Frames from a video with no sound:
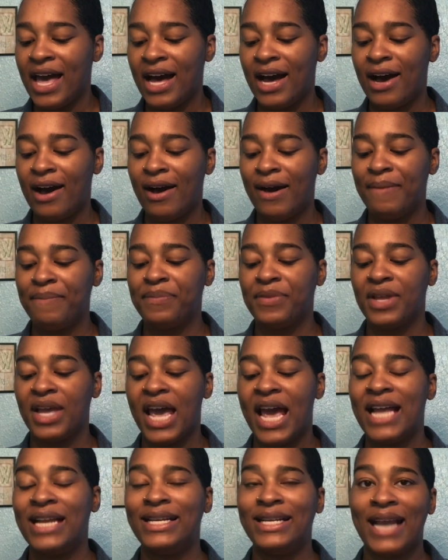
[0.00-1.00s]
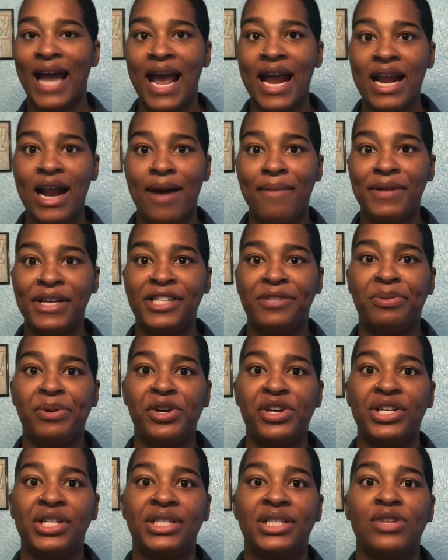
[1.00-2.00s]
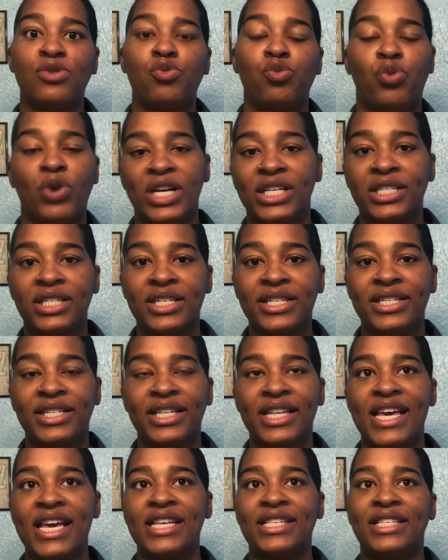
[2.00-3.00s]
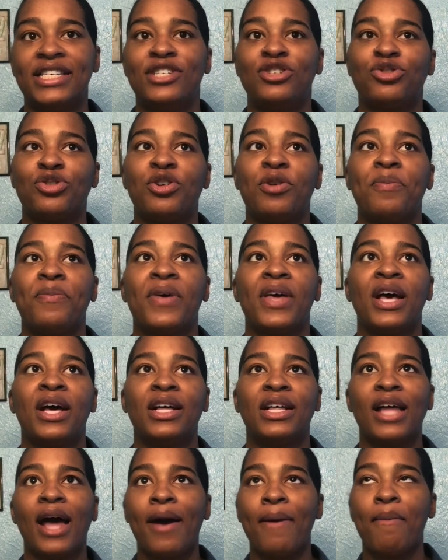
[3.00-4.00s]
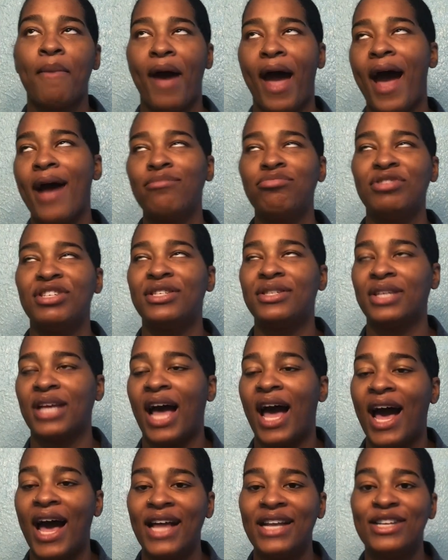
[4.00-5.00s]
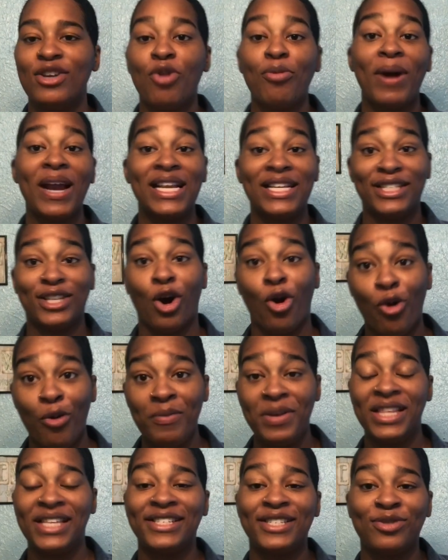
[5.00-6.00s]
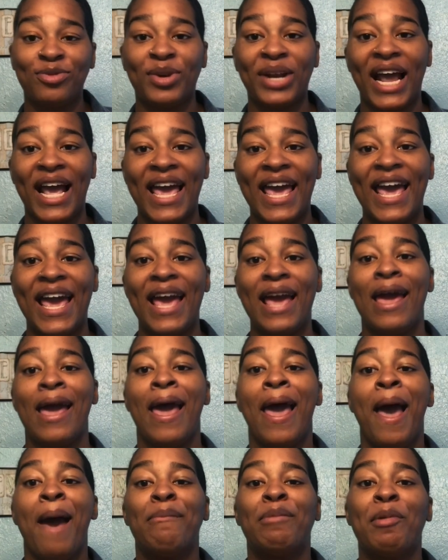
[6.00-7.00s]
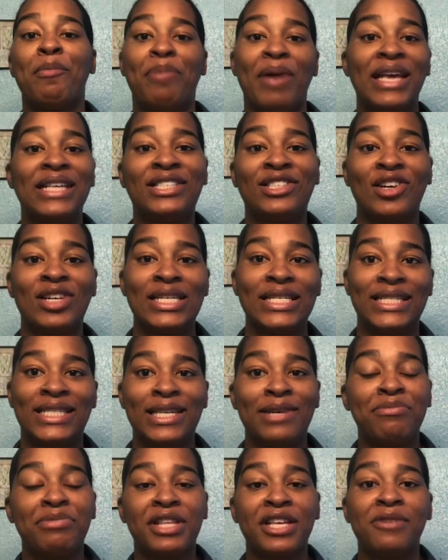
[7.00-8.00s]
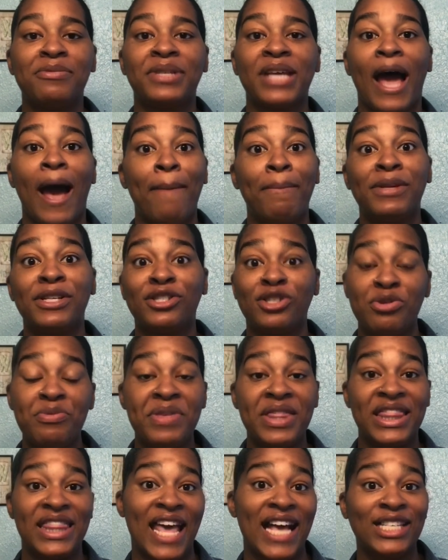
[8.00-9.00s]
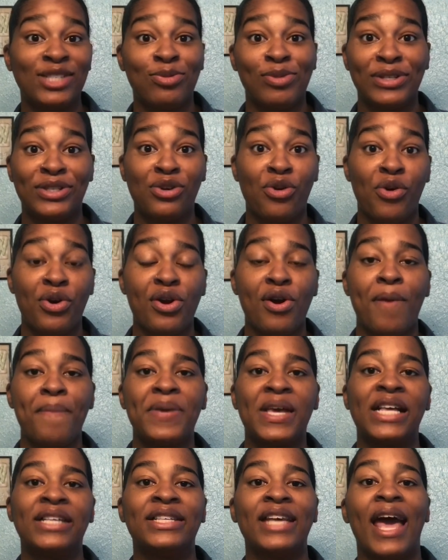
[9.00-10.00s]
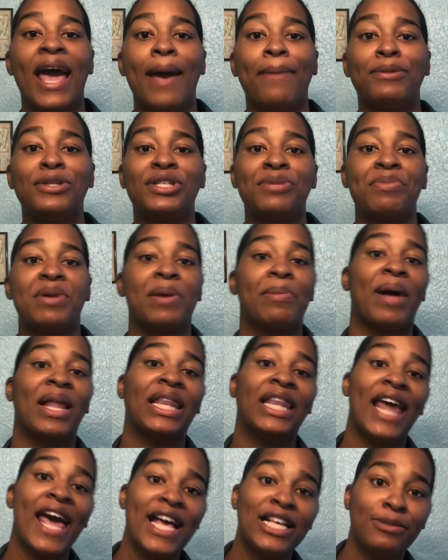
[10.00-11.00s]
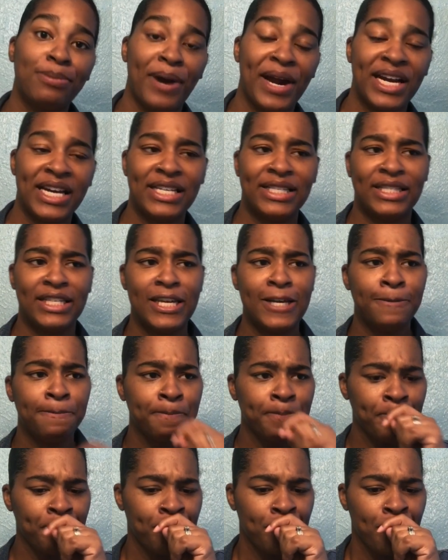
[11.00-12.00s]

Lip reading: At night, I'm experiencing restless leg syndrome. Nobody told me this is what I had, but based on the symptoms, I'm assuming that's what's going on because that happened to me in my last pregnancy.